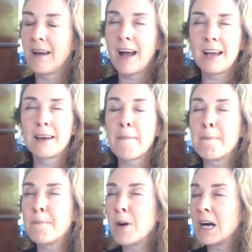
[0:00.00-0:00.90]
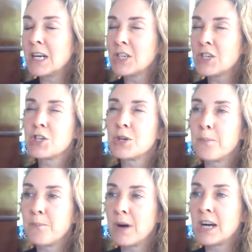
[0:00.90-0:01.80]
I had a much,
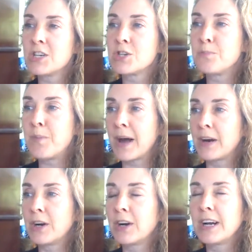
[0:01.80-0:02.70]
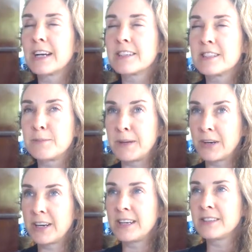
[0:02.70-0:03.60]
much better
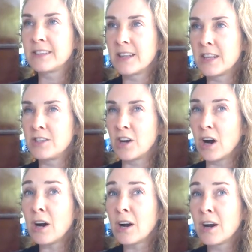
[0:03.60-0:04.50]
experience in the dark